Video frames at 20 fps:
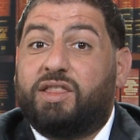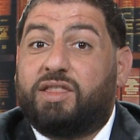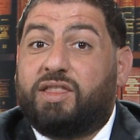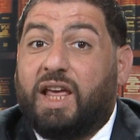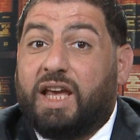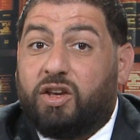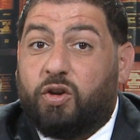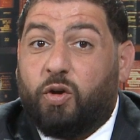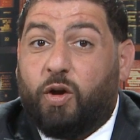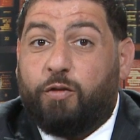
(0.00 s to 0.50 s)

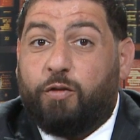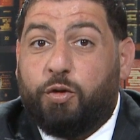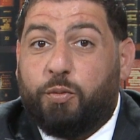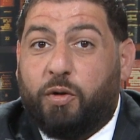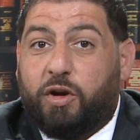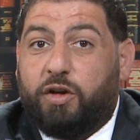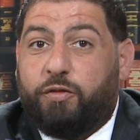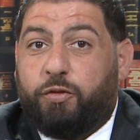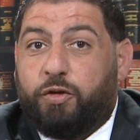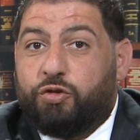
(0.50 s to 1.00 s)
Thank you
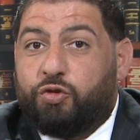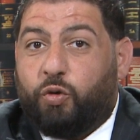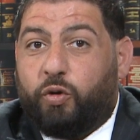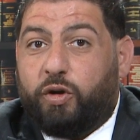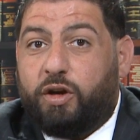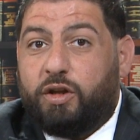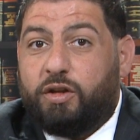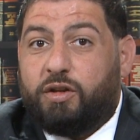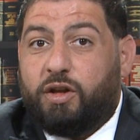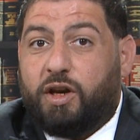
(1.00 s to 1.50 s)
everybody for
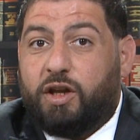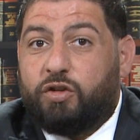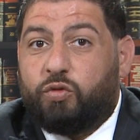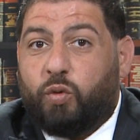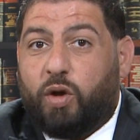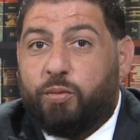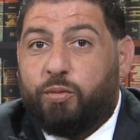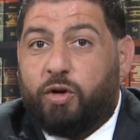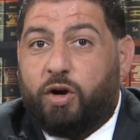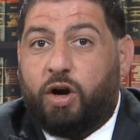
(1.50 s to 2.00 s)
joining today's
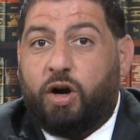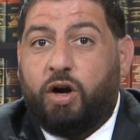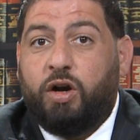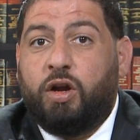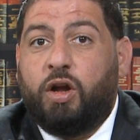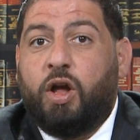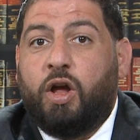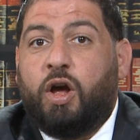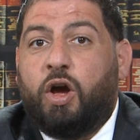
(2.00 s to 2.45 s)
webinar.